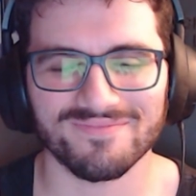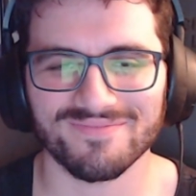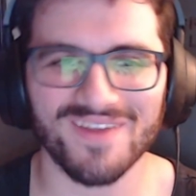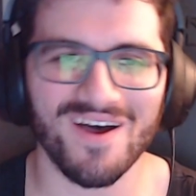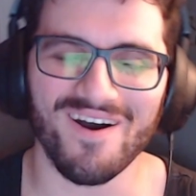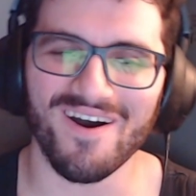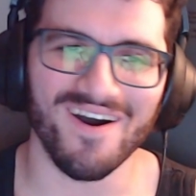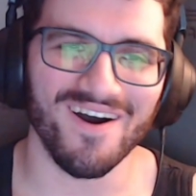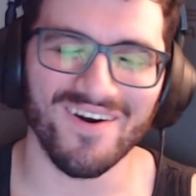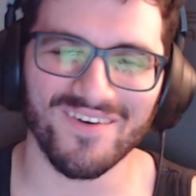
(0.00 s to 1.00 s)

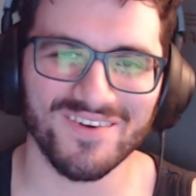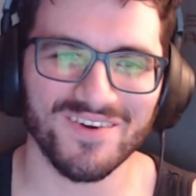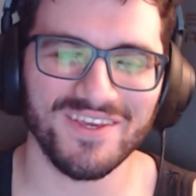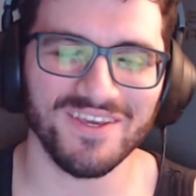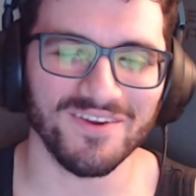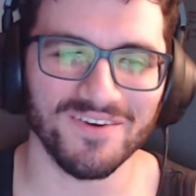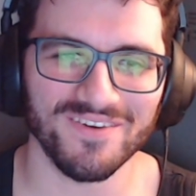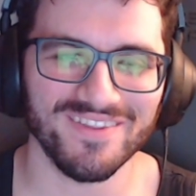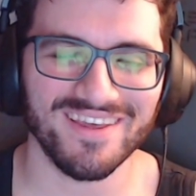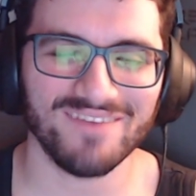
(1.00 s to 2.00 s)
Aw,
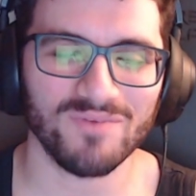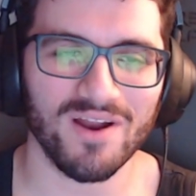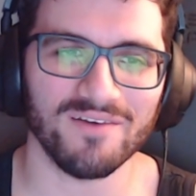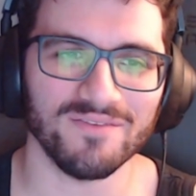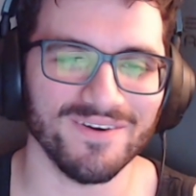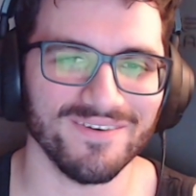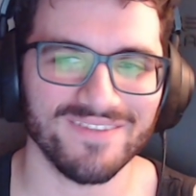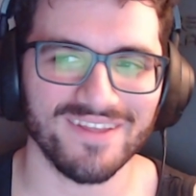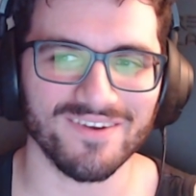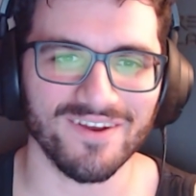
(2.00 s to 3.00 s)
cute. Bravo.
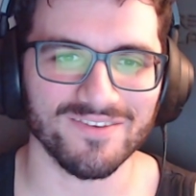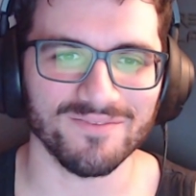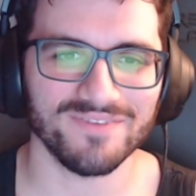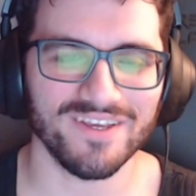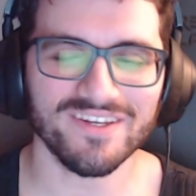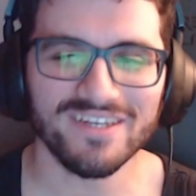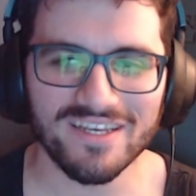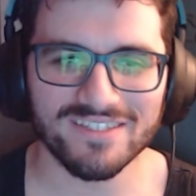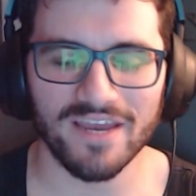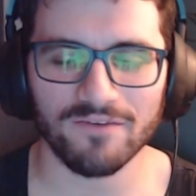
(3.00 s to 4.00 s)
That's awesome. He's gonna
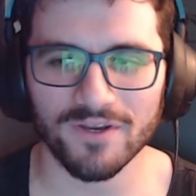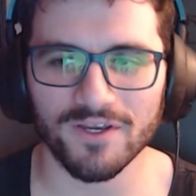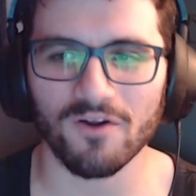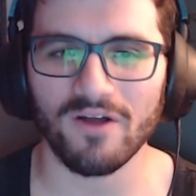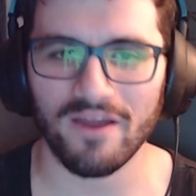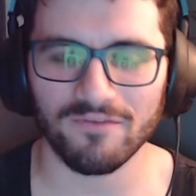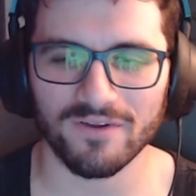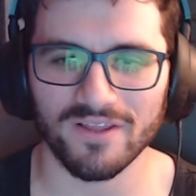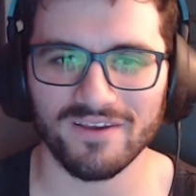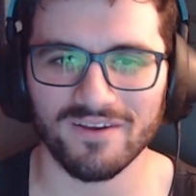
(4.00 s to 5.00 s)
kiss every girl ever,
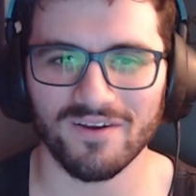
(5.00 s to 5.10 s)
like,